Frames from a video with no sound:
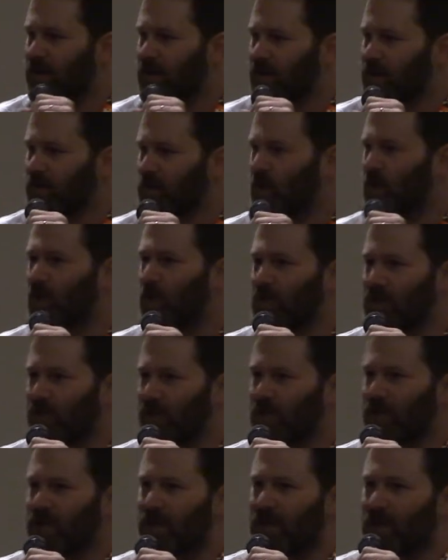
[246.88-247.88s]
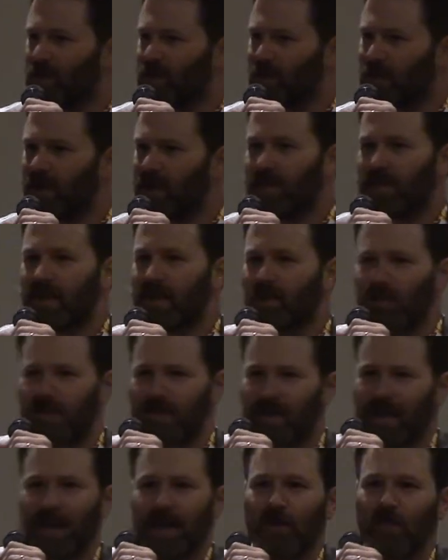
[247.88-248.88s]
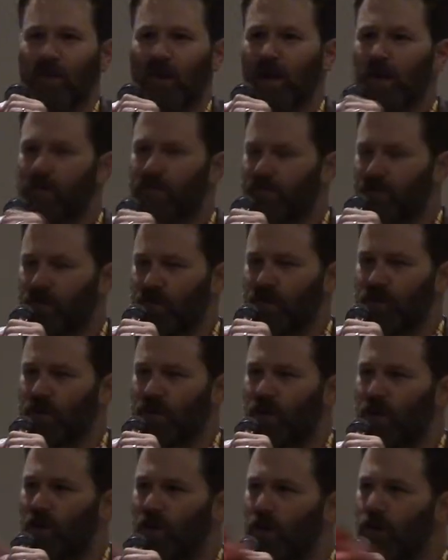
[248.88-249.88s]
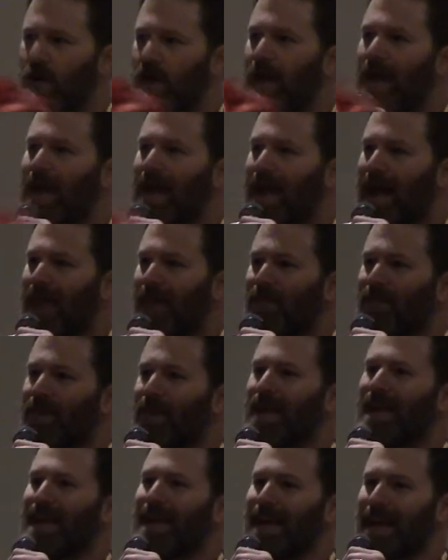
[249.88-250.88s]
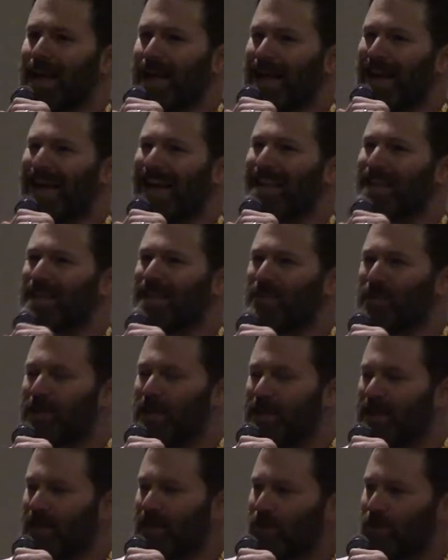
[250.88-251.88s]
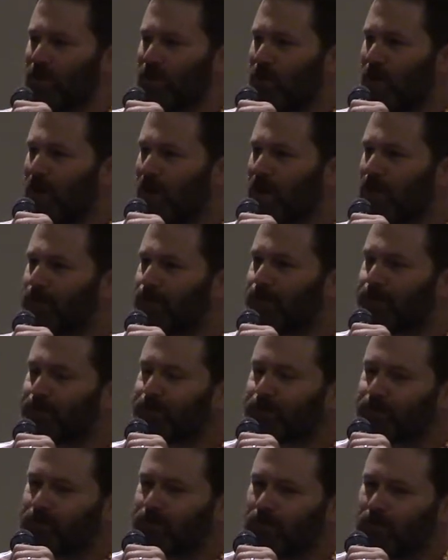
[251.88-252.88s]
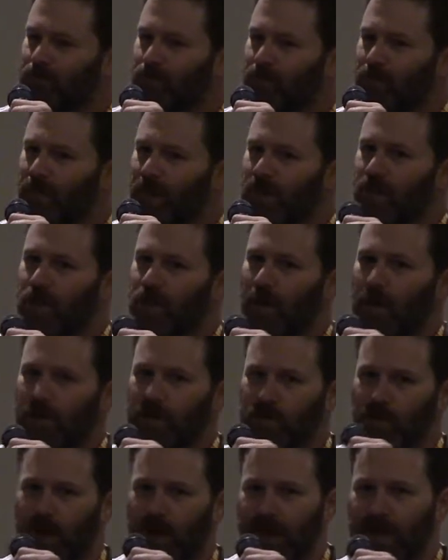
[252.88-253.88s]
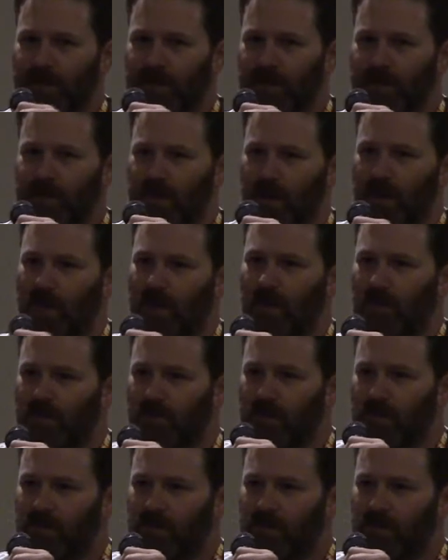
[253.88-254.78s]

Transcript: Desert Punk was interesting because I was the head writer for the show, and then I got cast to play Desert Punk. So I was writing the show,